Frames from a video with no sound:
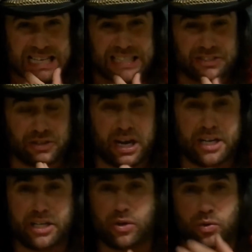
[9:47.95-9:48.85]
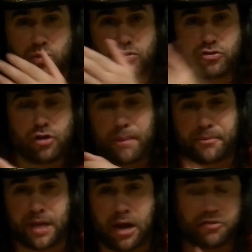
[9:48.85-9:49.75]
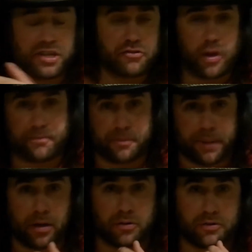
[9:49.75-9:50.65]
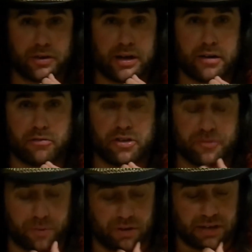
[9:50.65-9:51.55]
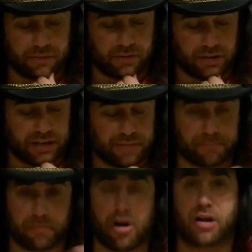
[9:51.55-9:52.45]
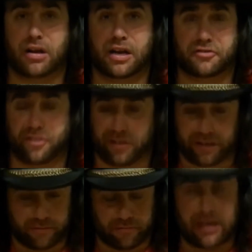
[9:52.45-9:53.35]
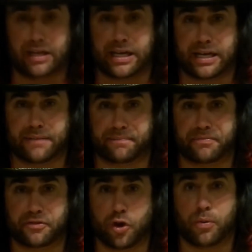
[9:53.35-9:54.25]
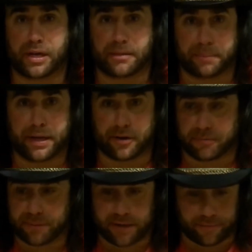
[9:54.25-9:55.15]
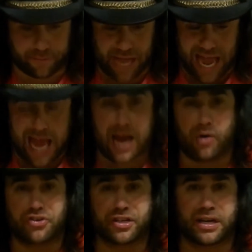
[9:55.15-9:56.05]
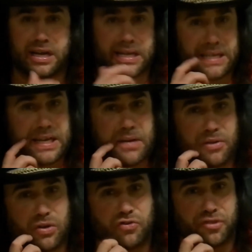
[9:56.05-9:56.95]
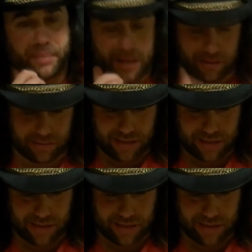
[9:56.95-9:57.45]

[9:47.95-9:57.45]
So how do they drop the belt on a reasonable level? Like Brock Lesnar, really nobody can beat him, but how would you get him to lose the belt?